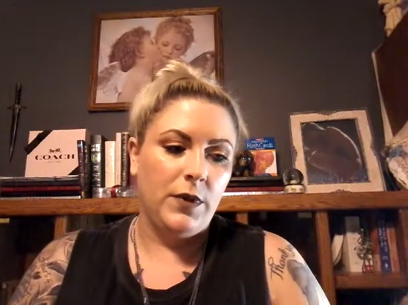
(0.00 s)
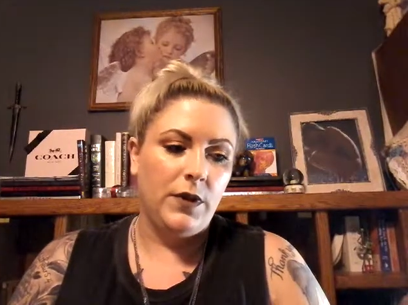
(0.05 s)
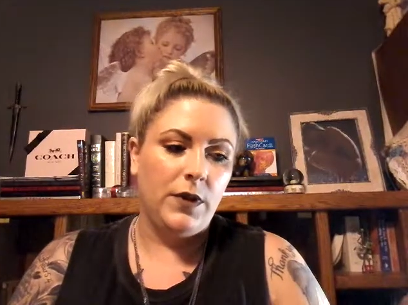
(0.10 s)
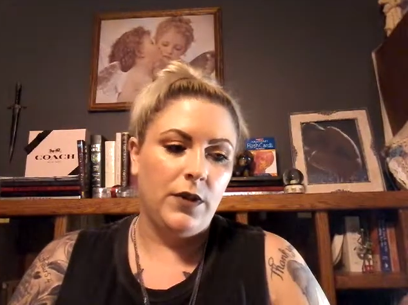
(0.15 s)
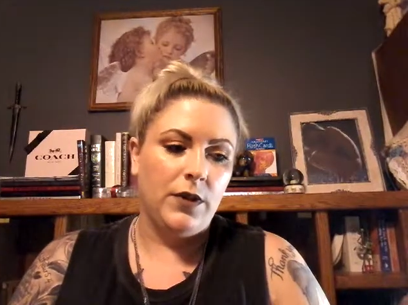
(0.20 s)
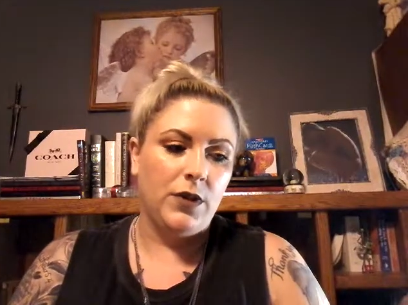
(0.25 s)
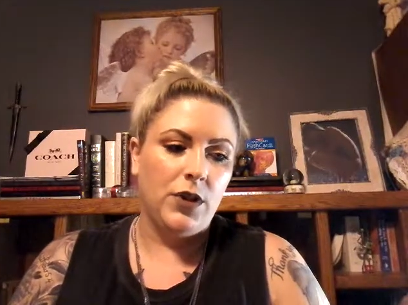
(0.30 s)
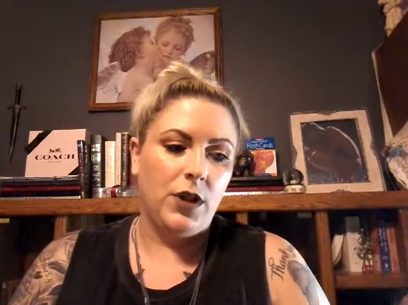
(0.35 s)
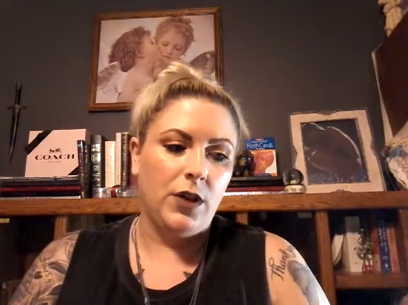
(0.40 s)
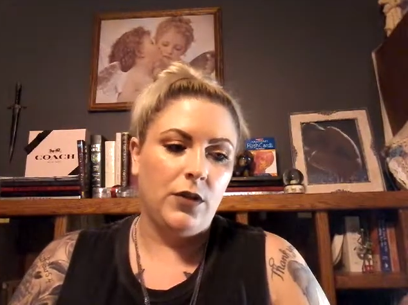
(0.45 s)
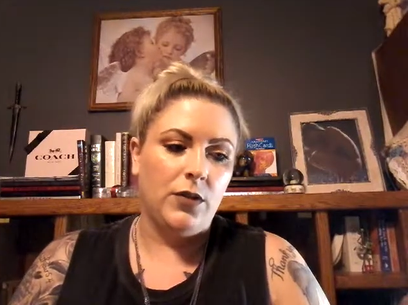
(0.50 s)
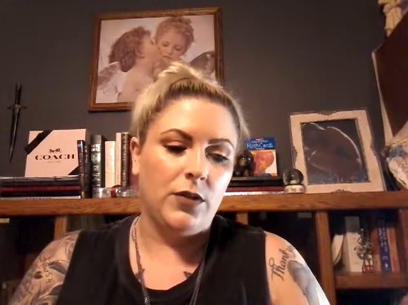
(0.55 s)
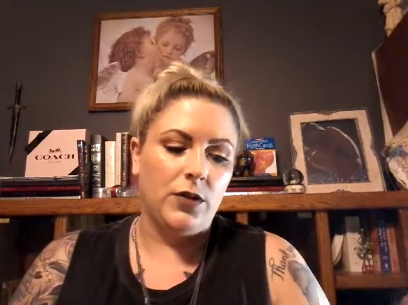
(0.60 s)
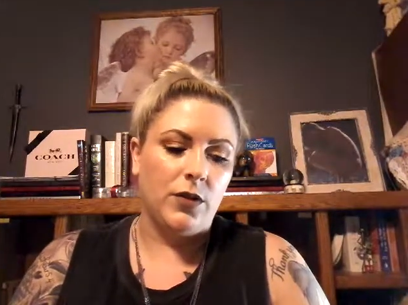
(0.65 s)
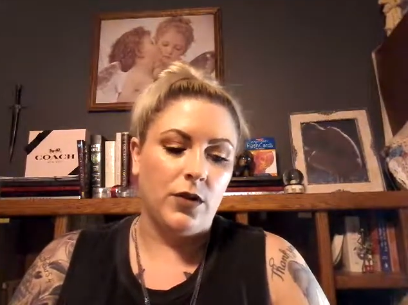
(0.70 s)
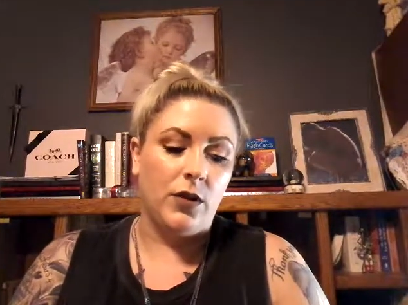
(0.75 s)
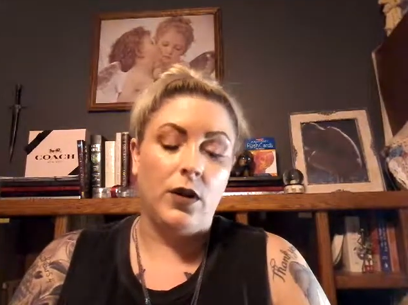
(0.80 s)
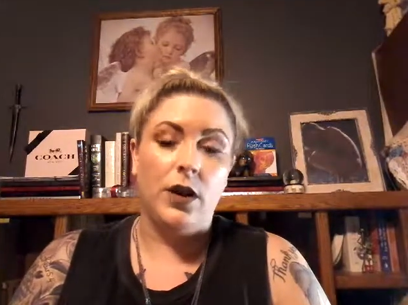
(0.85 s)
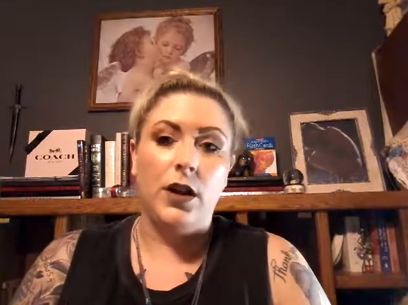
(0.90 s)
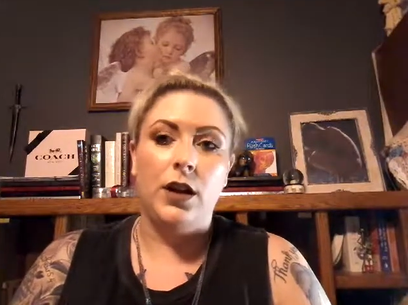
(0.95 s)
the shadows
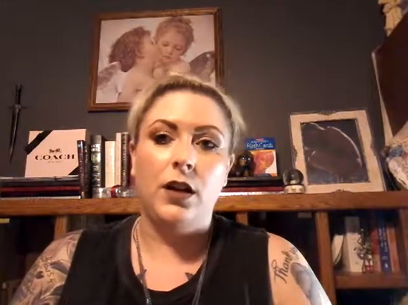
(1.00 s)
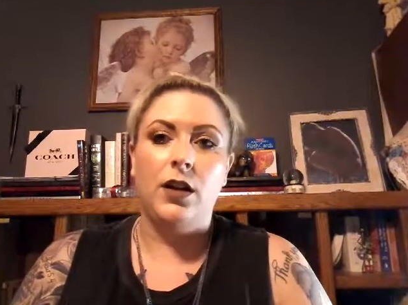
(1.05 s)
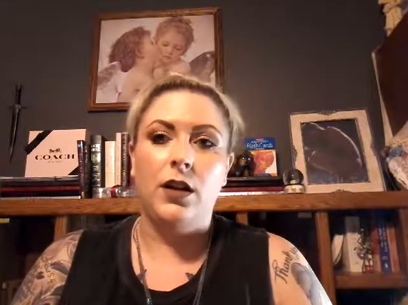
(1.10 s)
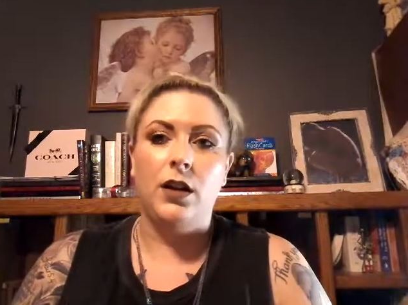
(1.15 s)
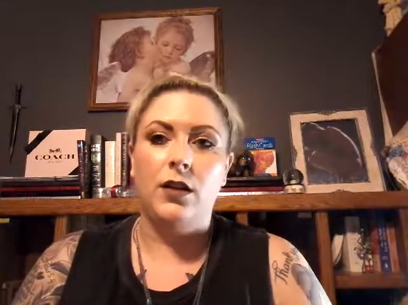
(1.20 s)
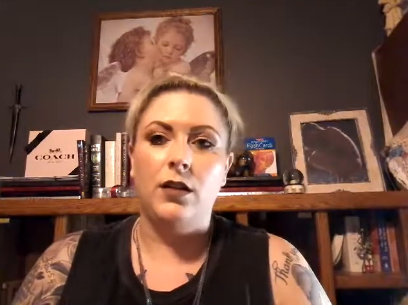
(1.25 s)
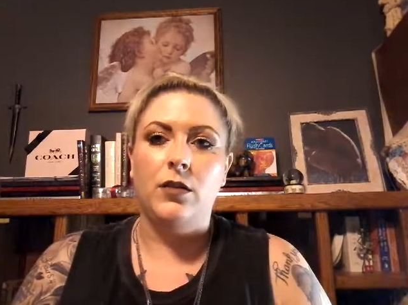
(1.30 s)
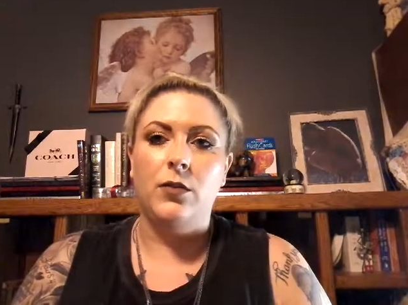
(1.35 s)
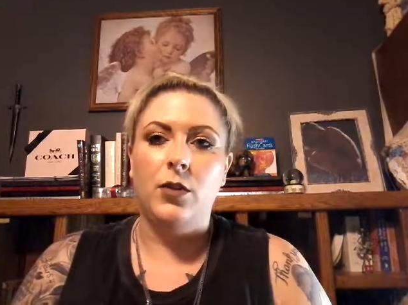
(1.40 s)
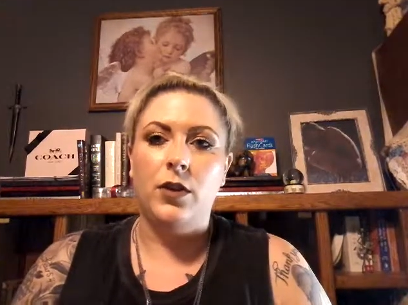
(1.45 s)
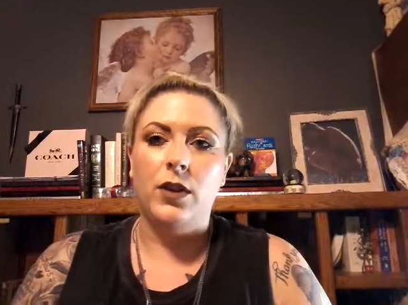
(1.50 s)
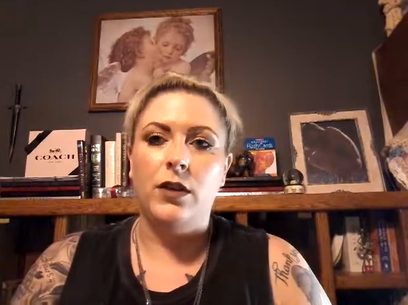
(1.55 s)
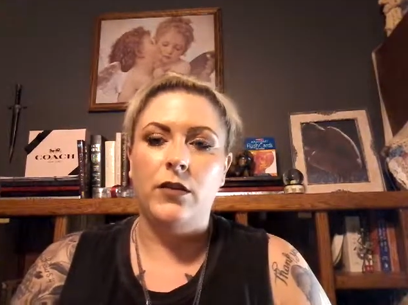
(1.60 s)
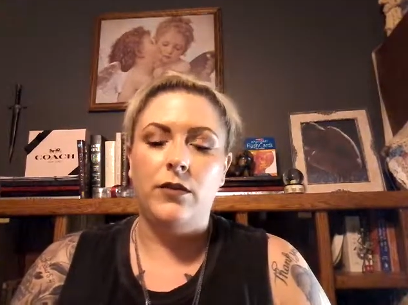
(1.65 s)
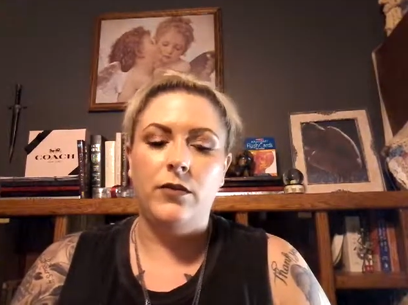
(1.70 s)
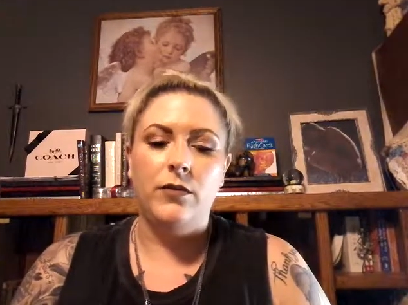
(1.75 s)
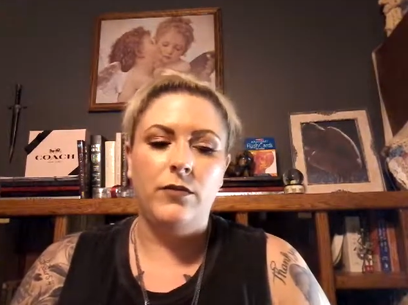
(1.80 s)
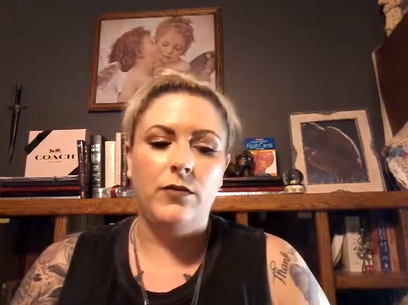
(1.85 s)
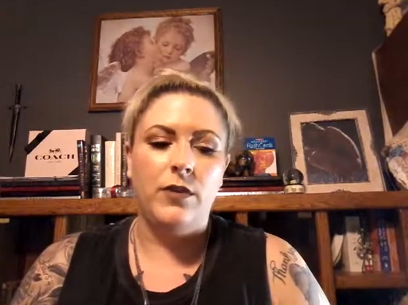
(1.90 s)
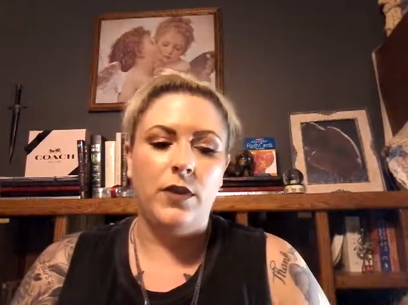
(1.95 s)
are great and the way
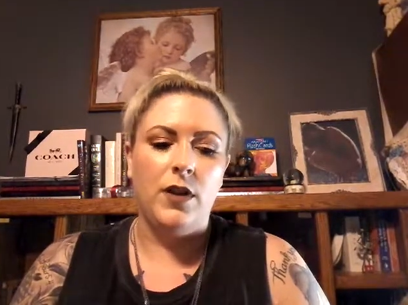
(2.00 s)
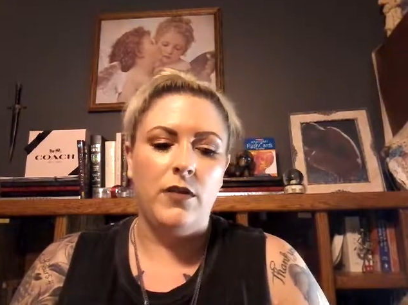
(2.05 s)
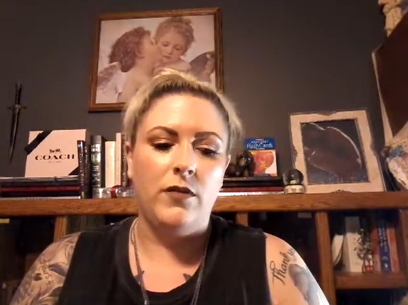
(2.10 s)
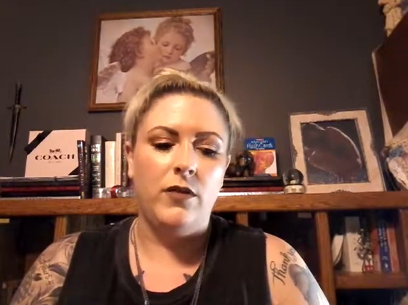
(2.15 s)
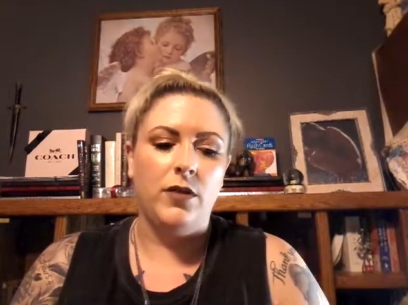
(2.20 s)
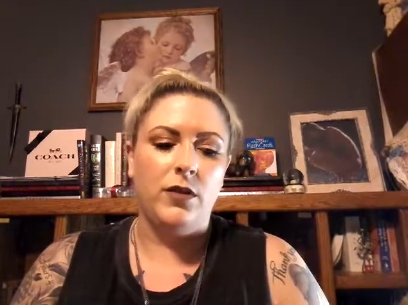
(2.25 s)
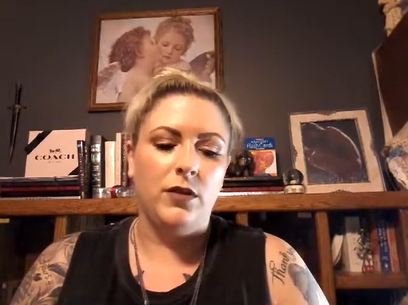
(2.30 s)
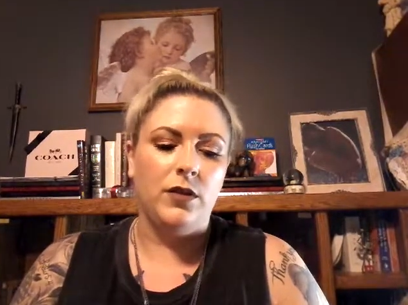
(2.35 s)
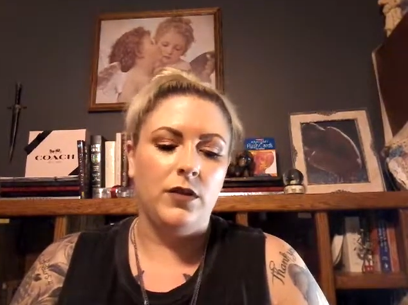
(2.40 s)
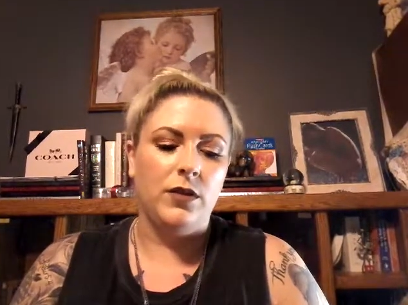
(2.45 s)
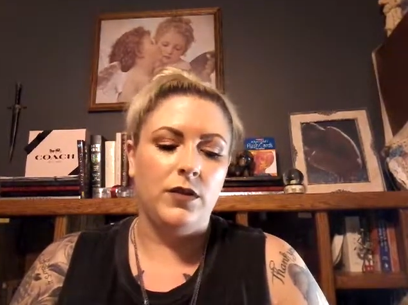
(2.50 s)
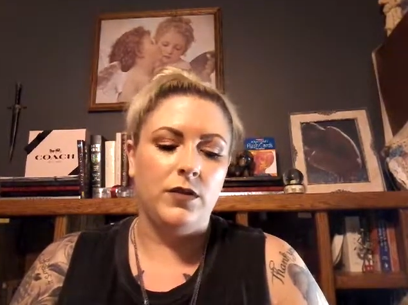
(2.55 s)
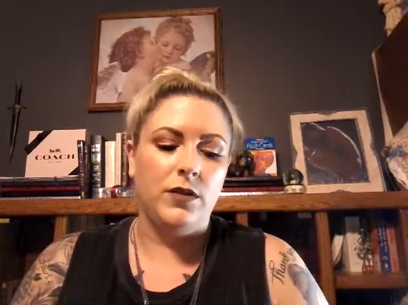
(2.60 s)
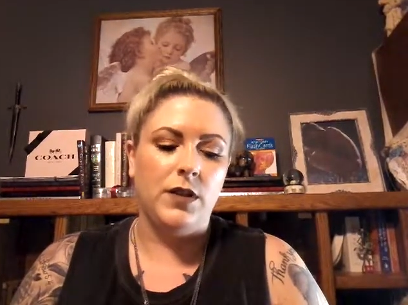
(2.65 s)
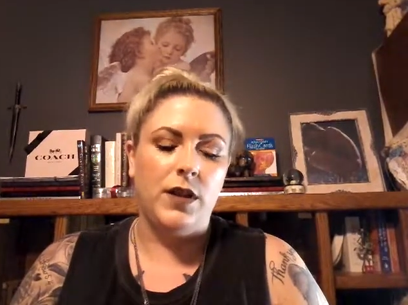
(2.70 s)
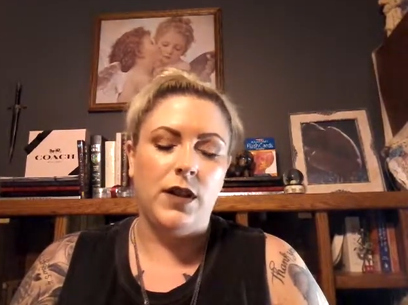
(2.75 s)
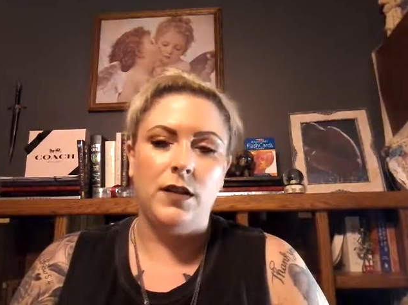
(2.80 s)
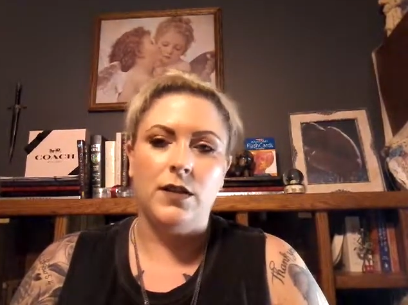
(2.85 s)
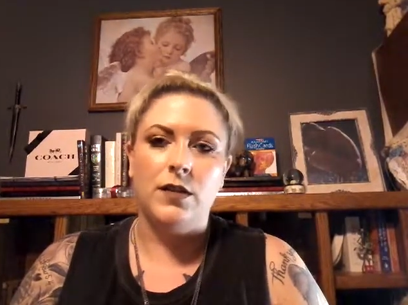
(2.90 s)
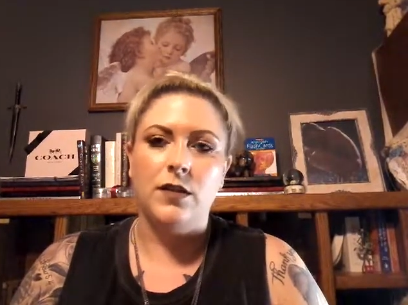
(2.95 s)
they feel is
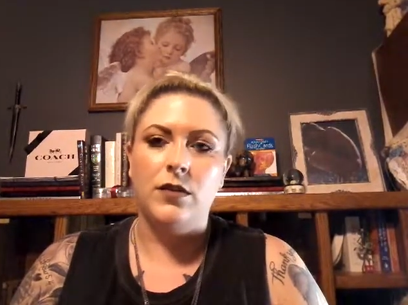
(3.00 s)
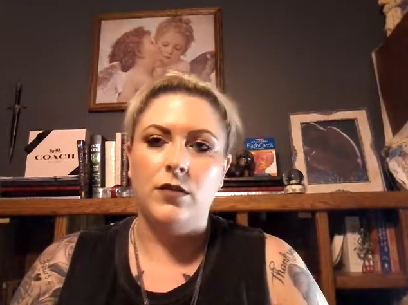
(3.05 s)
nice.